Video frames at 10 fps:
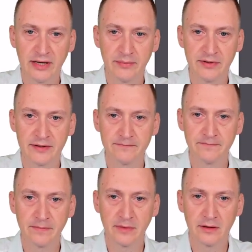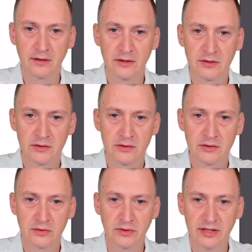happening.
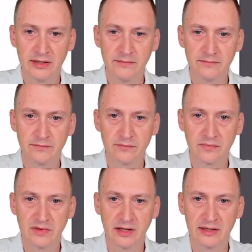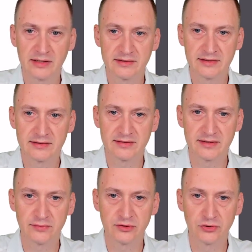Okay, then it
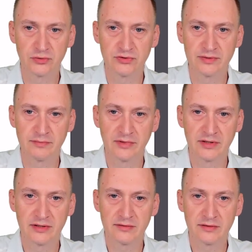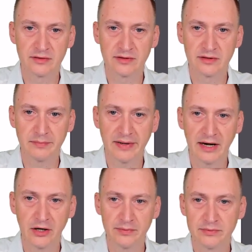says we should do some uh, uh,
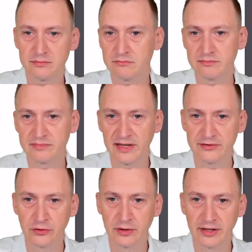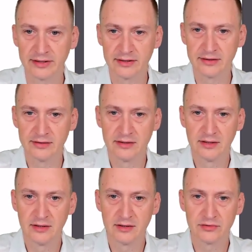backup. That's a good idea.
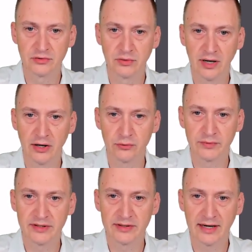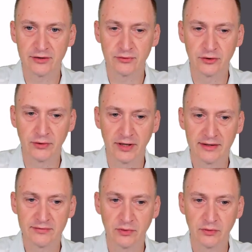So how do we actually do
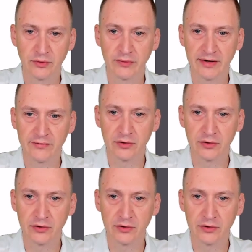that? Well, we would have